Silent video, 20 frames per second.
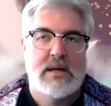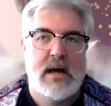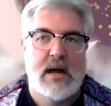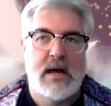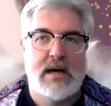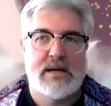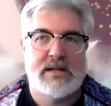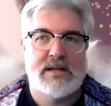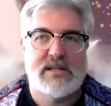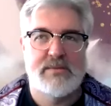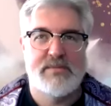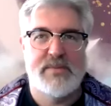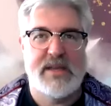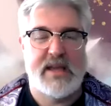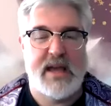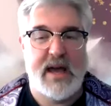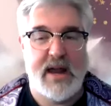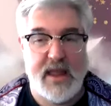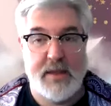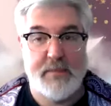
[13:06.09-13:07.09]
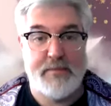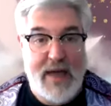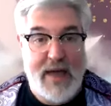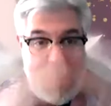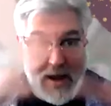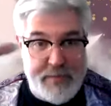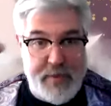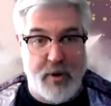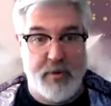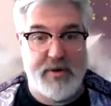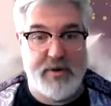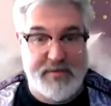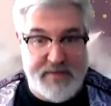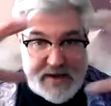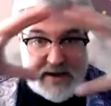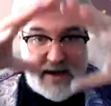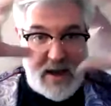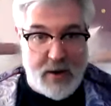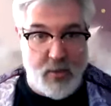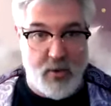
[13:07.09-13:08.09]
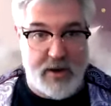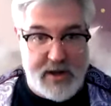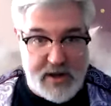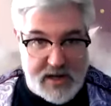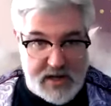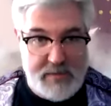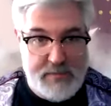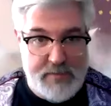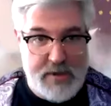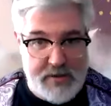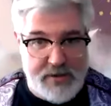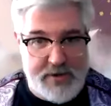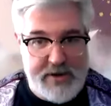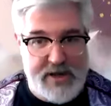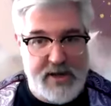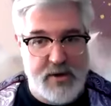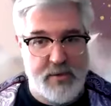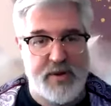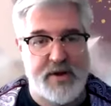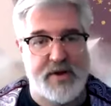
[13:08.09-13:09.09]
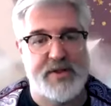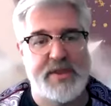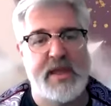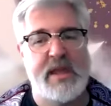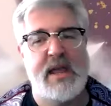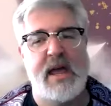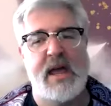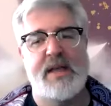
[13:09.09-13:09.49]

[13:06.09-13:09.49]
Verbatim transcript: Uh, to be kind of the backbone of the networking community you're building.